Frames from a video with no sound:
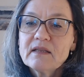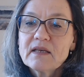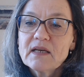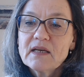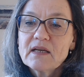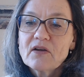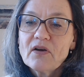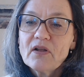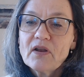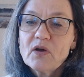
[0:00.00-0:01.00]
the
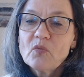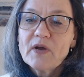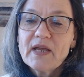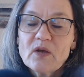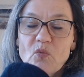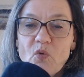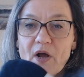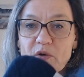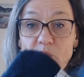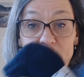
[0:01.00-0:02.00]
colorway
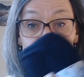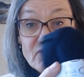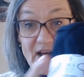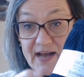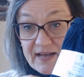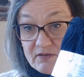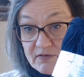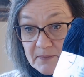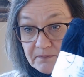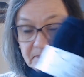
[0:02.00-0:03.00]
115
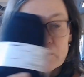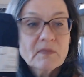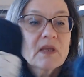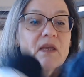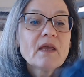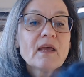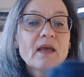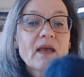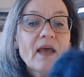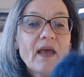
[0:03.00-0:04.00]

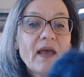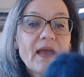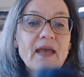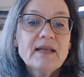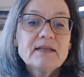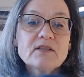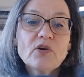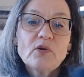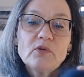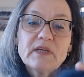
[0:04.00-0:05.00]
and
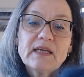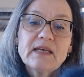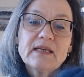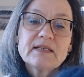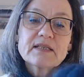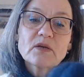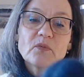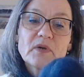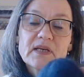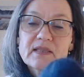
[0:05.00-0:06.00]
holding it
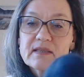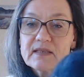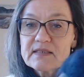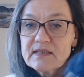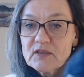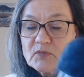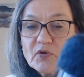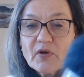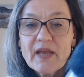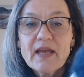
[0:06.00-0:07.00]
with the silk
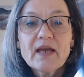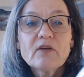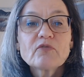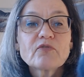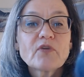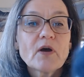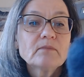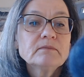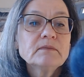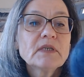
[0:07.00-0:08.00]
mohair from